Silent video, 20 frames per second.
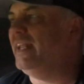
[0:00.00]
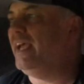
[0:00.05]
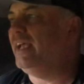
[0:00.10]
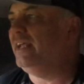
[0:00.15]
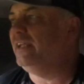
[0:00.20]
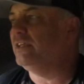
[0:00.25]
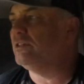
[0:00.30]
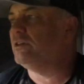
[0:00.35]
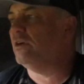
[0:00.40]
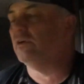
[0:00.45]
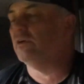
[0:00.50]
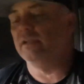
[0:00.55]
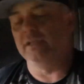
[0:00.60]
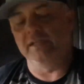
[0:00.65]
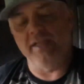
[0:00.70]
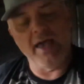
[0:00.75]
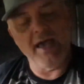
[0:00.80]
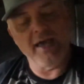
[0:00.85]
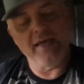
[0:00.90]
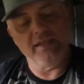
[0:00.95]
80s, early
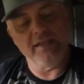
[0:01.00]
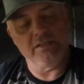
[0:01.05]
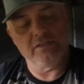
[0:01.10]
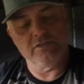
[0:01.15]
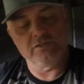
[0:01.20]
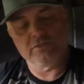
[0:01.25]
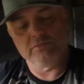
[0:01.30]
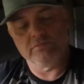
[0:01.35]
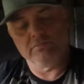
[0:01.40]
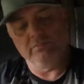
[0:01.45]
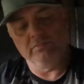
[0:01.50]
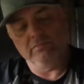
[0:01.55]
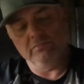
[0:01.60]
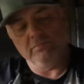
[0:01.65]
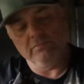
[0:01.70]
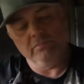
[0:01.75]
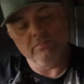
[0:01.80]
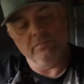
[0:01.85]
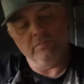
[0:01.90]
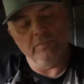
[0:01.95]
90s.
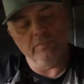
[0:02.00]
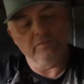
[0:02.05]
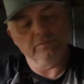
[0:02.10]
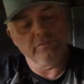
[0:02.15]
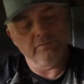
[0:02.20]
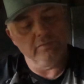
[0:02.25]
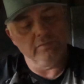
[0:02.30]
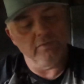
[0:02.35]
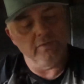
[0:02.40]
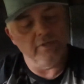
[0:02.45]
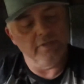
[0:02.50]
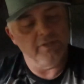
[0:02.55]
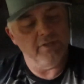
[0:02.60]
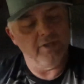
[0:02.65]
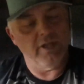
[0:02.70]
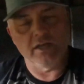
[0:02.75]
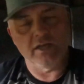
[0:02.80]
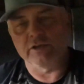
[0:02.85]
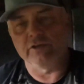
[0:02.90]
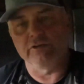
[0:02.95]
Had a
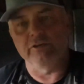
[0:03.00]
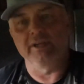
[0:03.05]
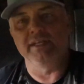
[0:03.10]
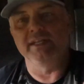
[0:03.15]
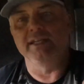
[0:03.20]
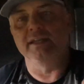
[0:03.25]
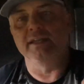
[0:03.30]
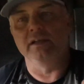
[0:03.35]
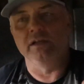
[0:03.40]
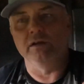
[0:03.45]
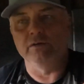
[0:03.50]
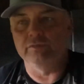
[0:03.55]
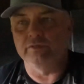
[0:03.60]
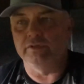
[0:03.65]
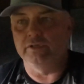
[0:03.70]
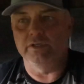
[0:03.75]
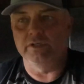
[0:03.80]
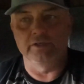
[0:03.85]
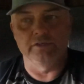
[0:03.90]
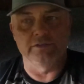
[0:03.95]
lot of grit in it over the
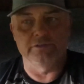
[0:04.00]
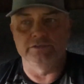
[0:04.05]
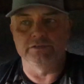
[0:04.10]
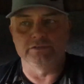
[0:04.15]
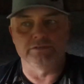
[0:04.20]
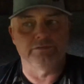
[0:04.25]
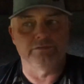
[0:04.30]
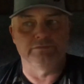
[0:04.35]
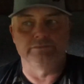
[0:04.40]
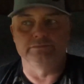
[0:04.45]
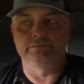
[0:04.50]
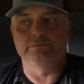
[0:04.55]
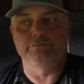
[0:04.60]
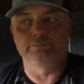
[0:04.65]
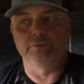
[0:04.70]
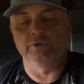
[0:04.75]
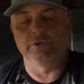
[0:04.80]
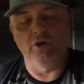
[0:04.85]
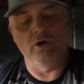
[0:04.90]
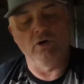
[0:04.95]
years. Just
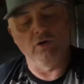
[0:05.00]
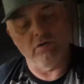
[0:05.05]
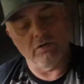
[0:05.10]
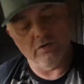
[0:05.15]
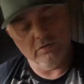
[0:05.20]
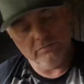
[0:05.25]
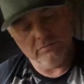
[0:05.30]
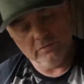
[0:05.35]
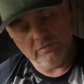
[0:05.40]
pretty hard on